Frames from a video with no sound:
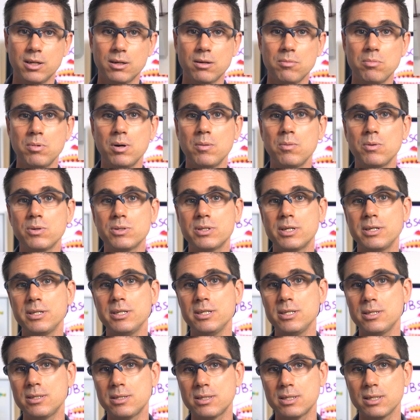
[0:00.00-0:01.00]
Nanobubbles are
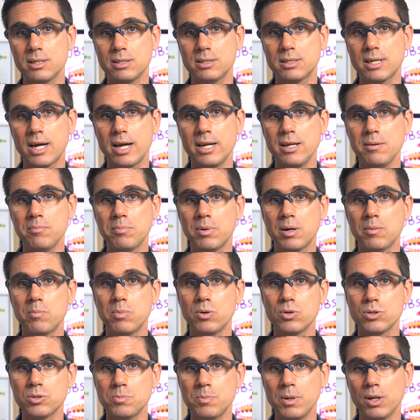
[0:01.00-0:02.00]
these tiny
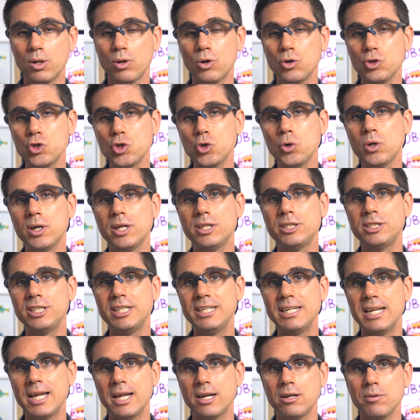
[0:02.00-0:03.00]
bubbles below
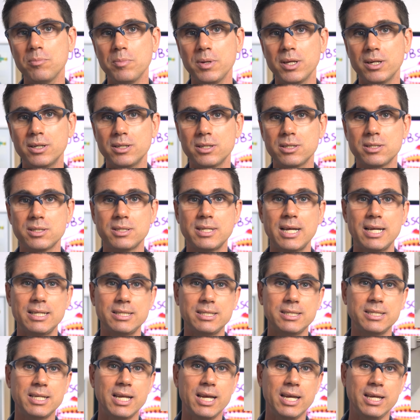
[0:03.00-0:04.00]
200 nanometers
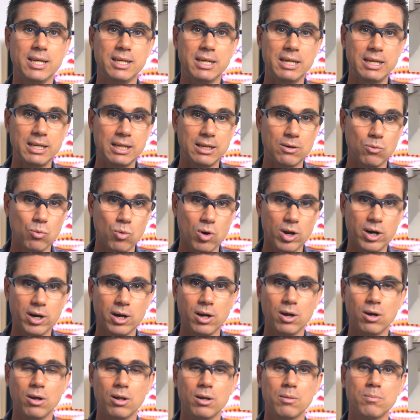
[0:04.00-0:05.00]
that stay in the water
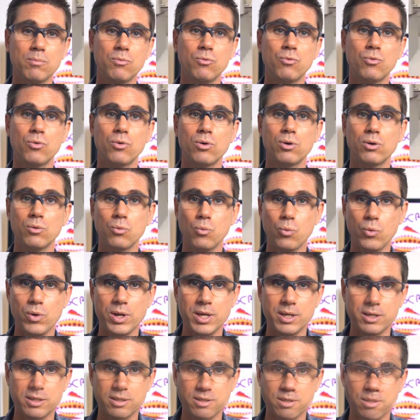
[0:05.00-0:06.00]
column for
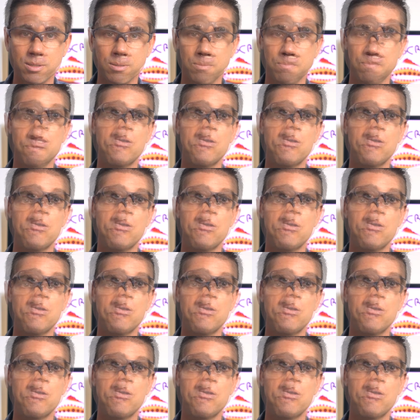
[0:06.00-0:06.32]
weeks.